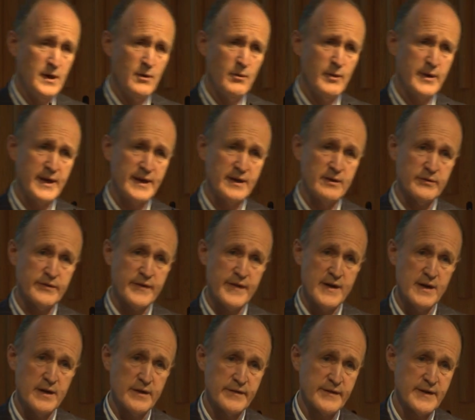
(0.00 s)
when I got to the
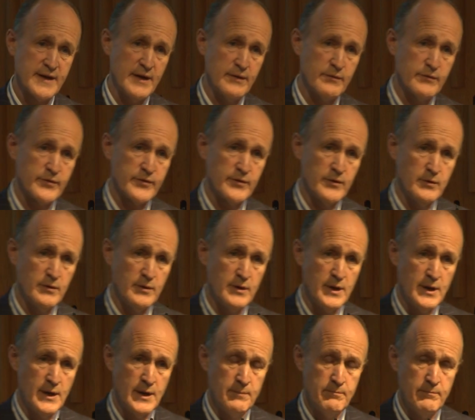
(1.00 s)
Arts Council
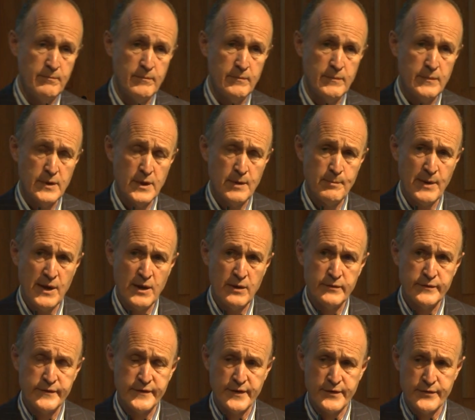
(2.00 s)

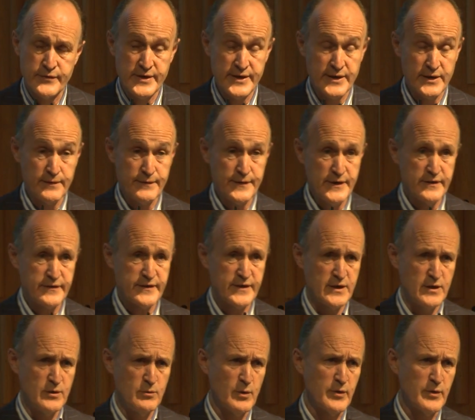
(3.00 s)
about 3.5 years ago,